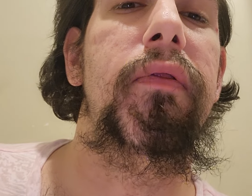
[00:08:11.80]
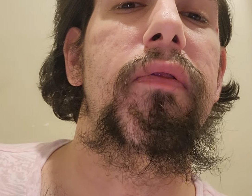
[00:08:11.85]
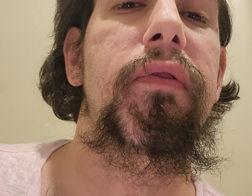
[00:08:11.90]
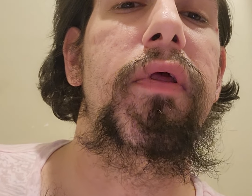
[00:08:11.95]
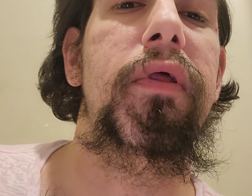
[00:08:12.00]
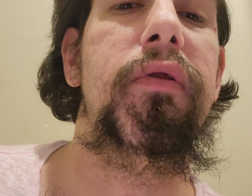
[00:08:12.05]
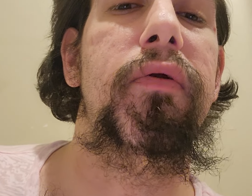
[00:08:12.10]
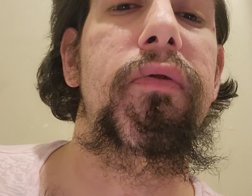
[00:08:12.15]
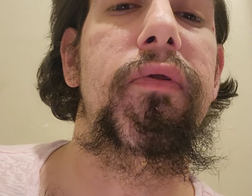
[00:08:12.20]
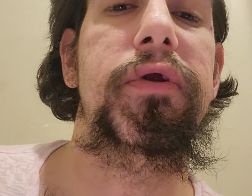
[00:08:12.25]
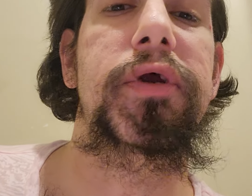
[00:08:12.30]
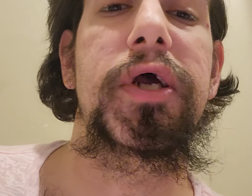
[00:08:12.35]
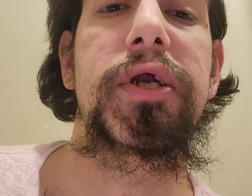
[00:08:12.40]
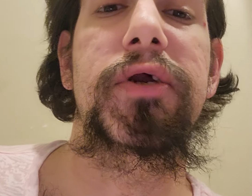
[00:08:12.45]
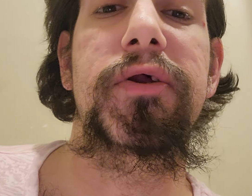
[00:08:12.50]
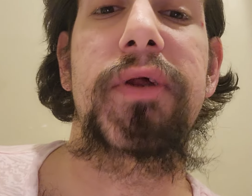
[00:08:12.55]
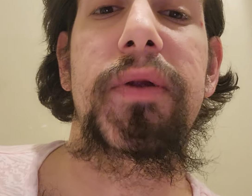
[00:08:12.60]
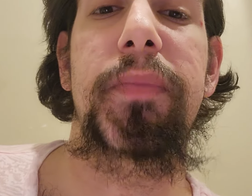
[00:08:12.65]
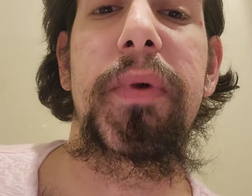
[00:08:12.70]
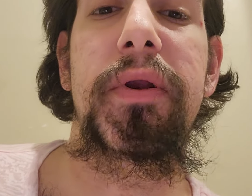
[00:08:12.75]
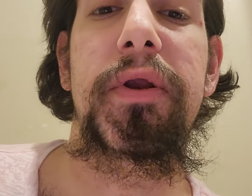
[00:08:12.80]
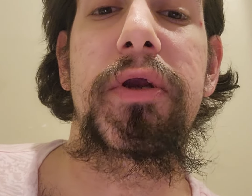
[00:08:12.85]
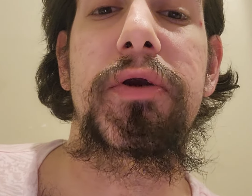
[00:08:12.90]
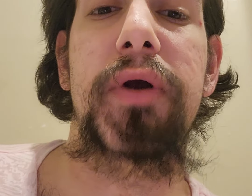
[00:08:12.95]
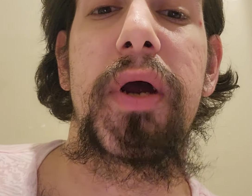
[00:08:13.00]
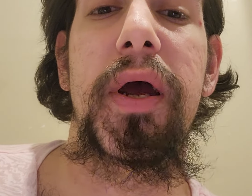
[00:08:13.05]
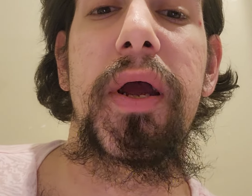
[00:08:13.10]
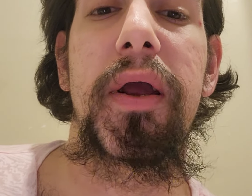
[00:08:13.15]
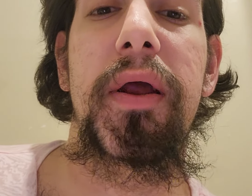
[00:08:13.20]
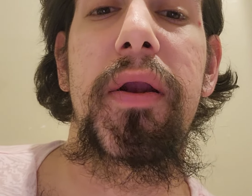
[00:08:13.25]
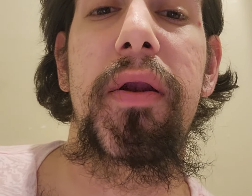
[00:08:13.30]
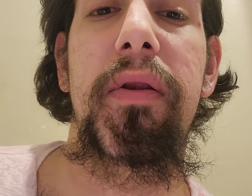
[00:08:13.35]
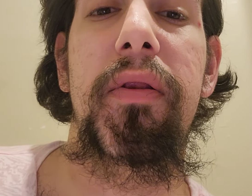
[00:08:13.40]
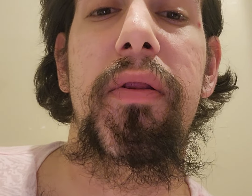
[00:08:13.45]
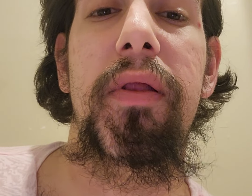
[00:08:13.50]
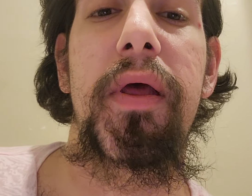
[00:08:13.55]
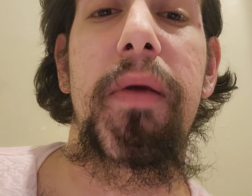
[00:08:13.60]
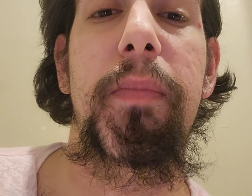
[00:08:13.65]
these are the changes I made to dragons.